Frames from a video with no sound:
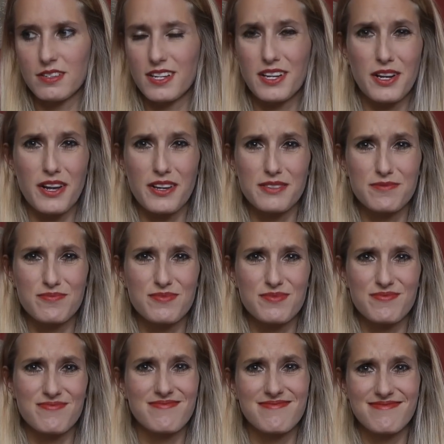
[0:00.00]
I don't know,
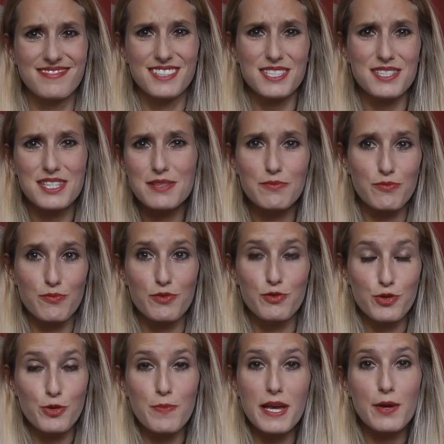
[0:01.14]
just
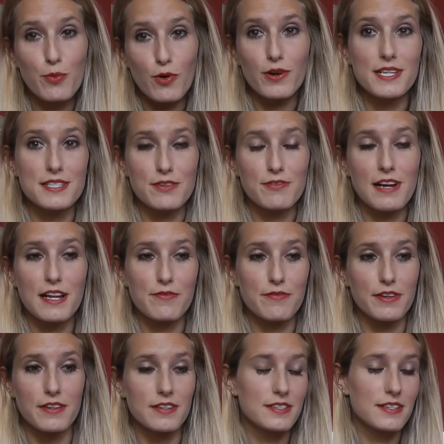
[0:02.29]
to me what is
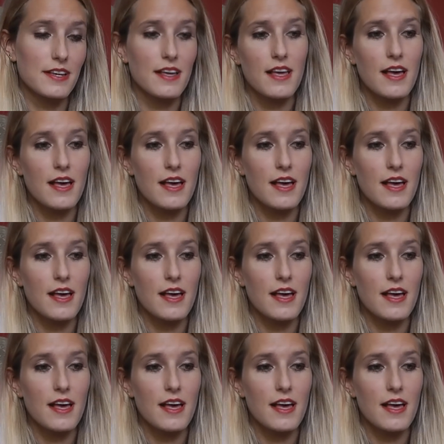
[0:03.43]
irrelevant.